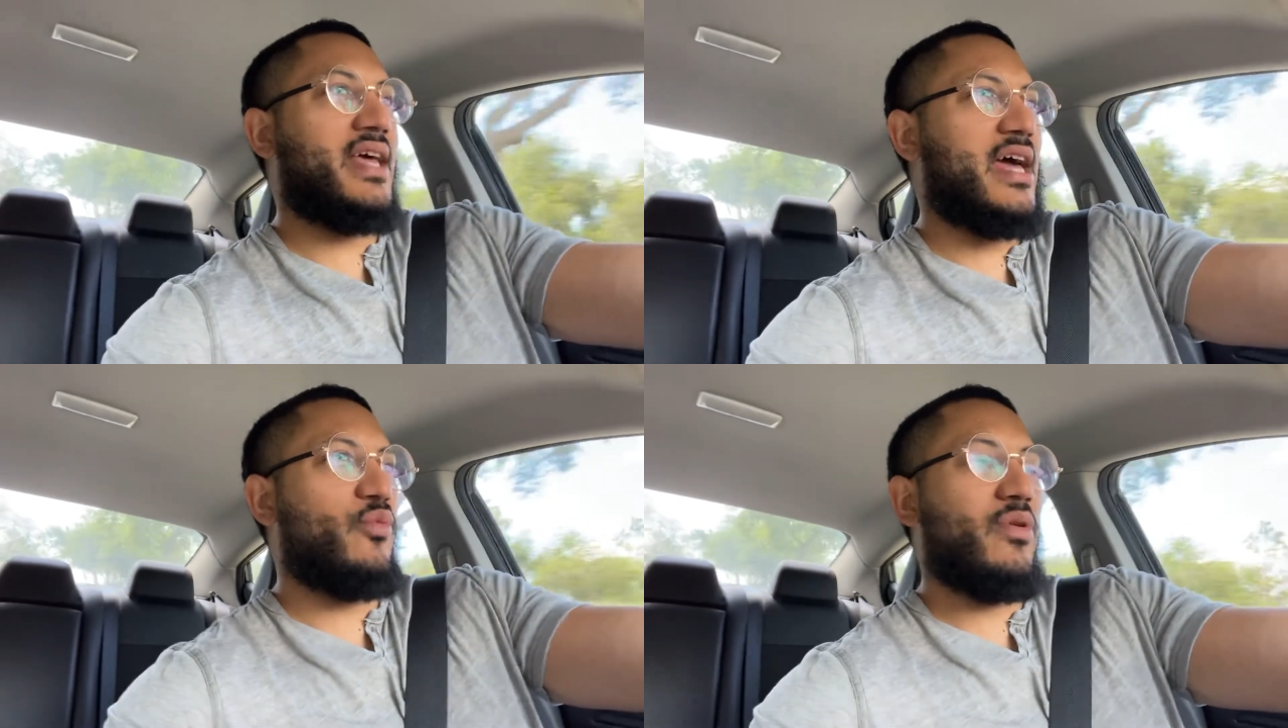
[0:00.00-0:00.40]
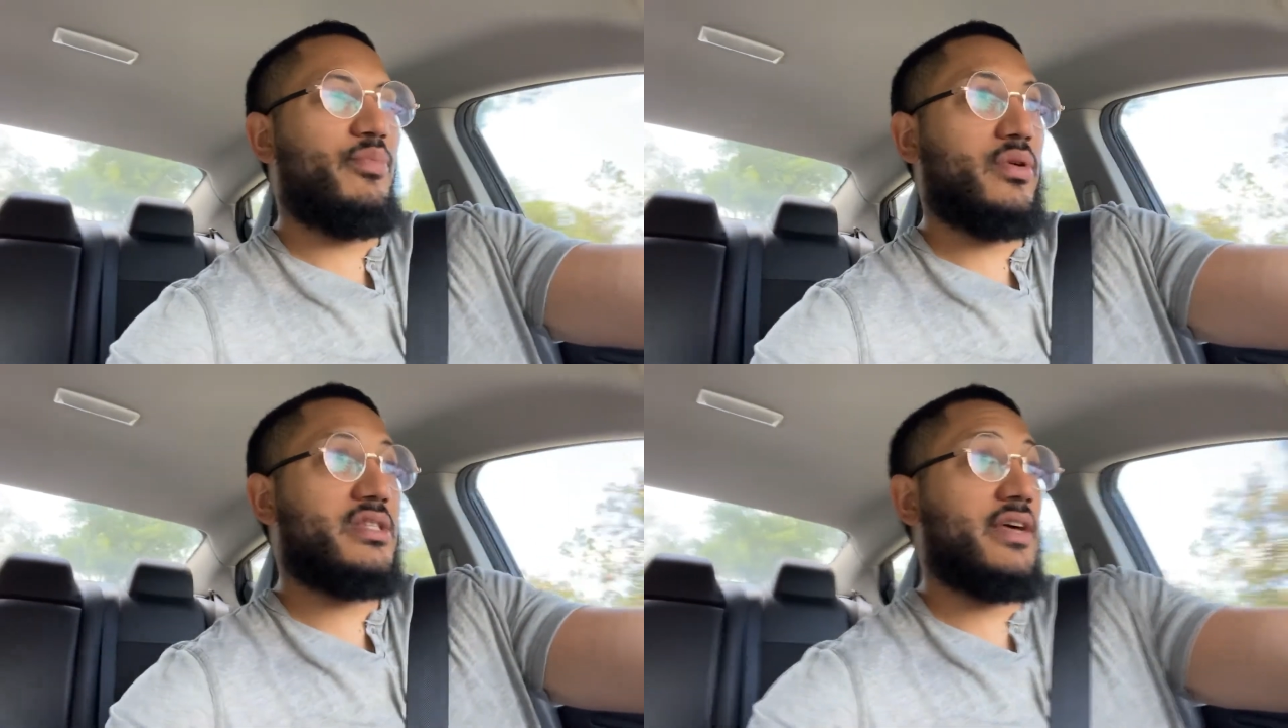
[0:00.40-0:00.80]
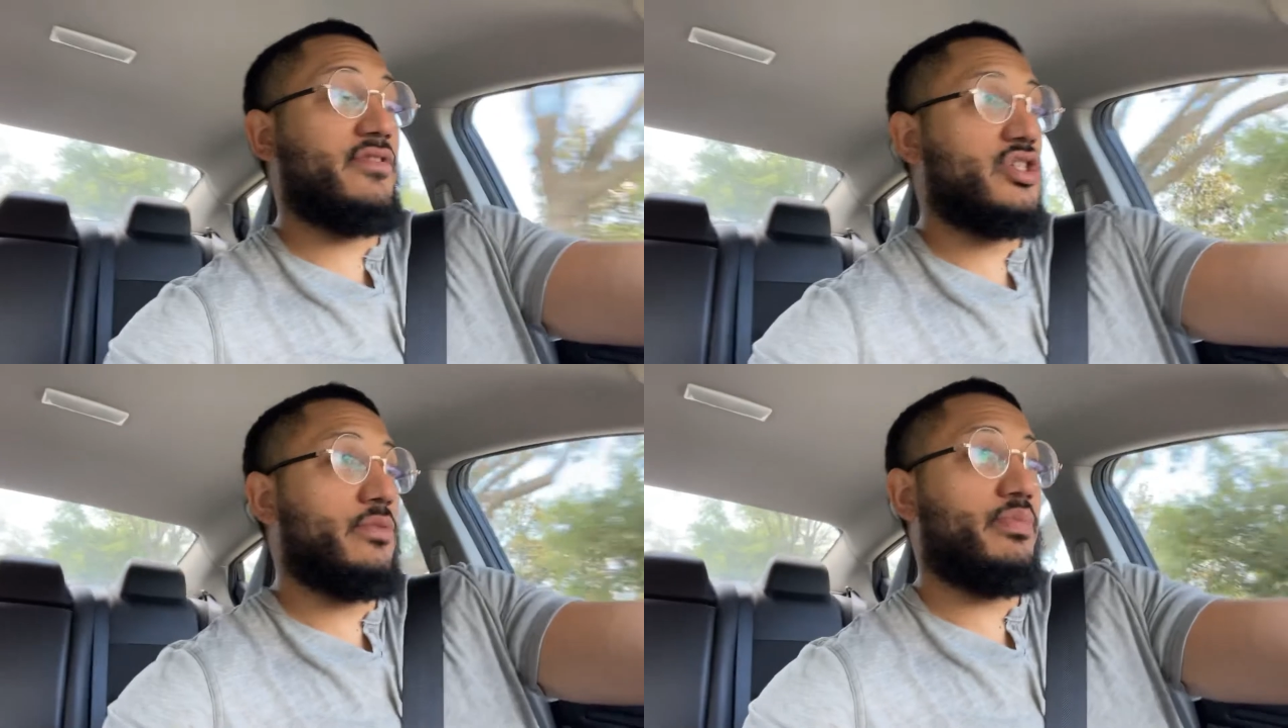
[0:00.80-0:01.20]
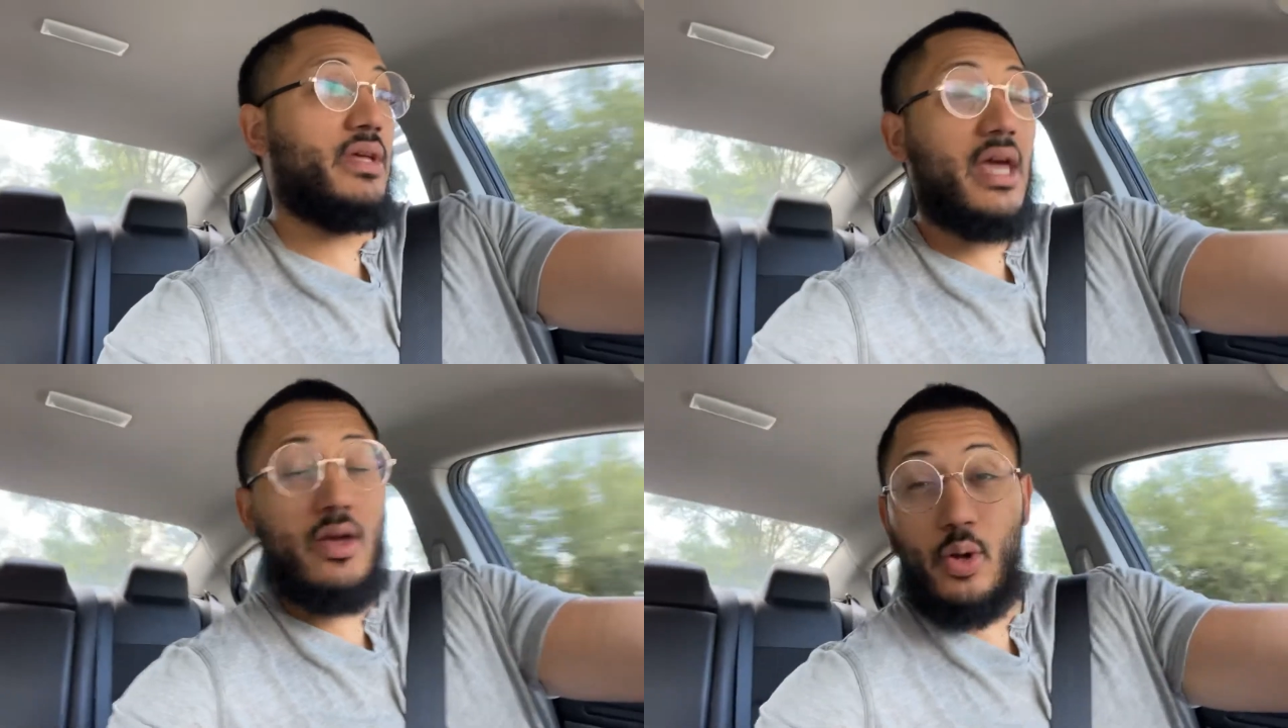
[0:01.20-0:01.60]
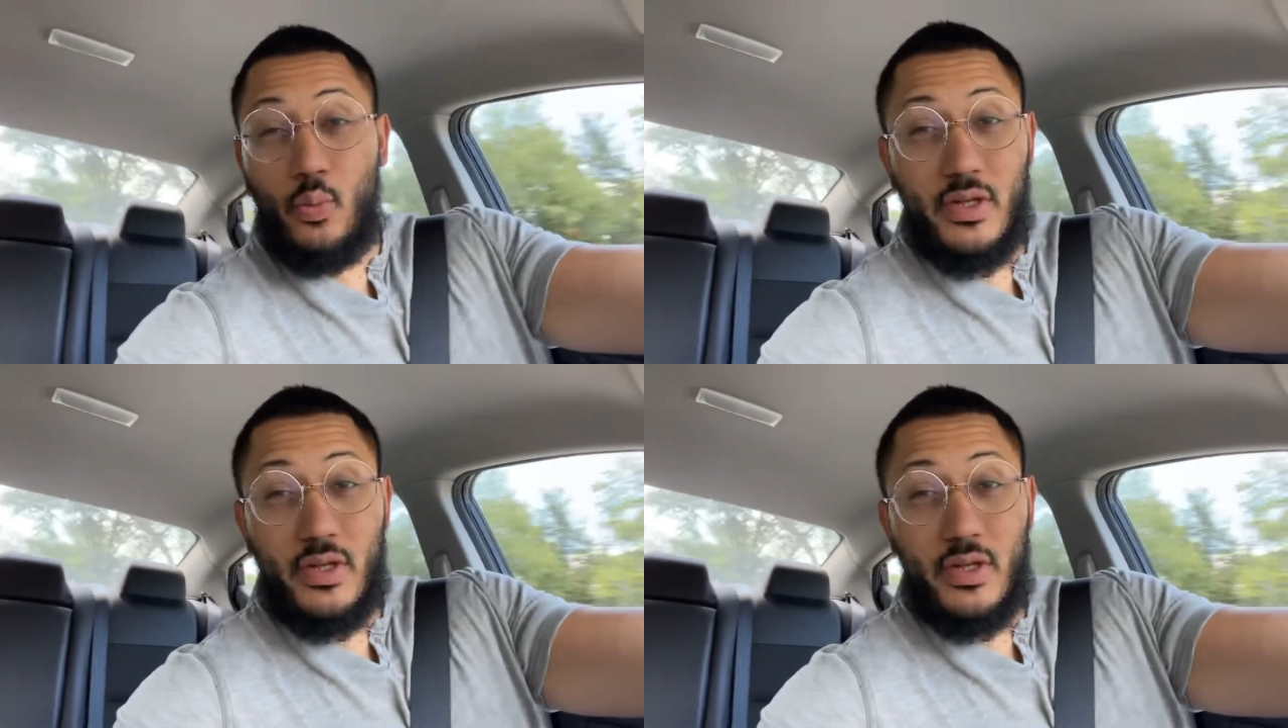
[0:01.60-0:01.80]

I had a 1.7 GPA all the way